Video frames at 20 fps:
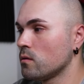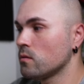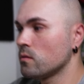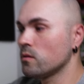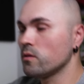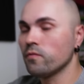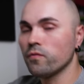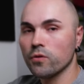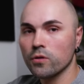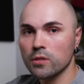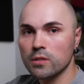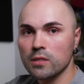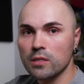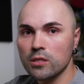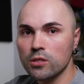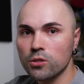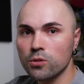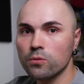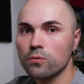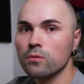The first
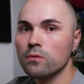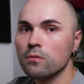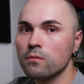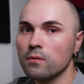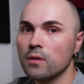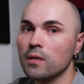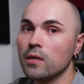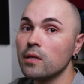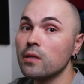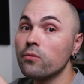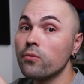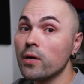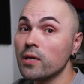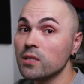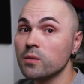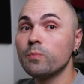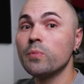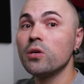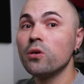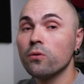issue, that it
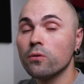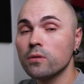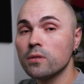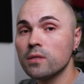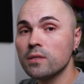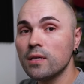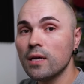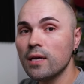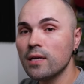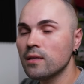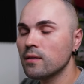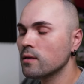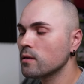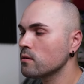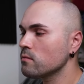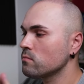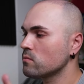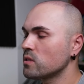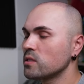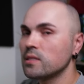runs beyond the
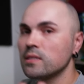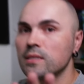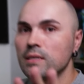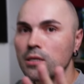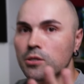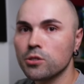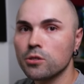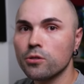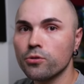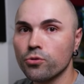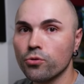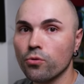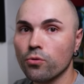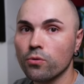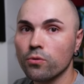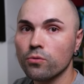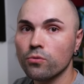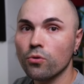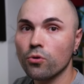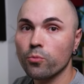data. This is actually
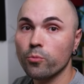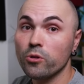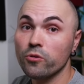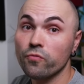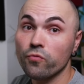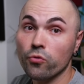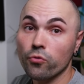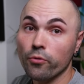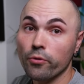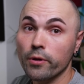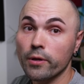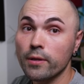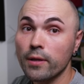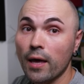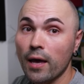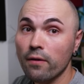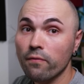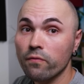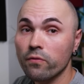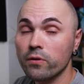normal for all
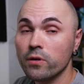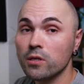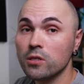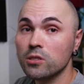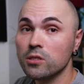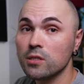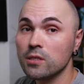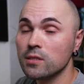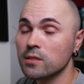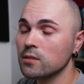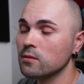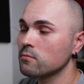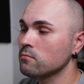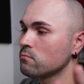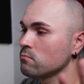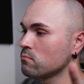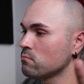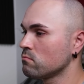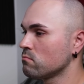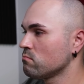averages.
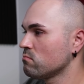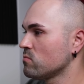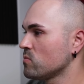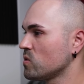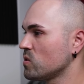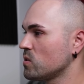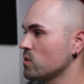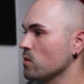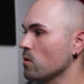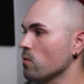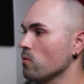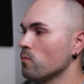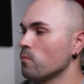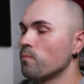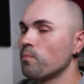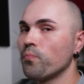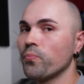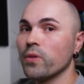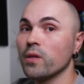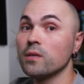So
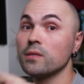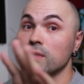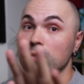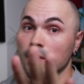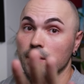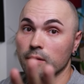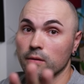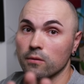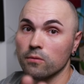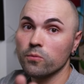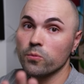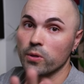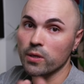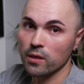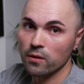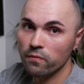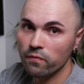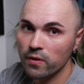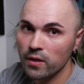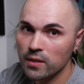still, we
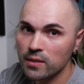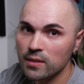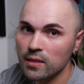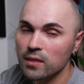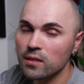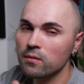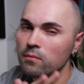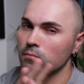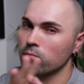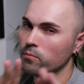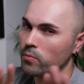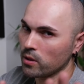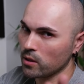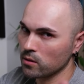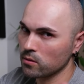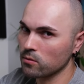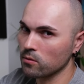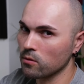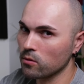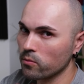can fix it, but
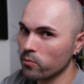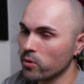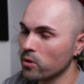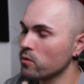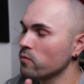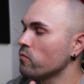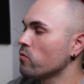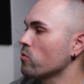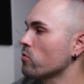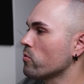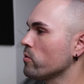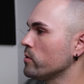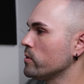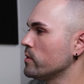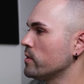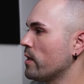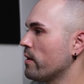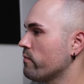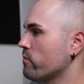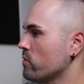it's normal for all
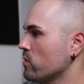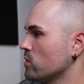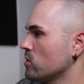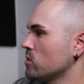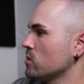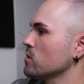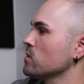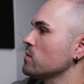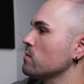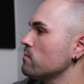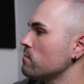averages.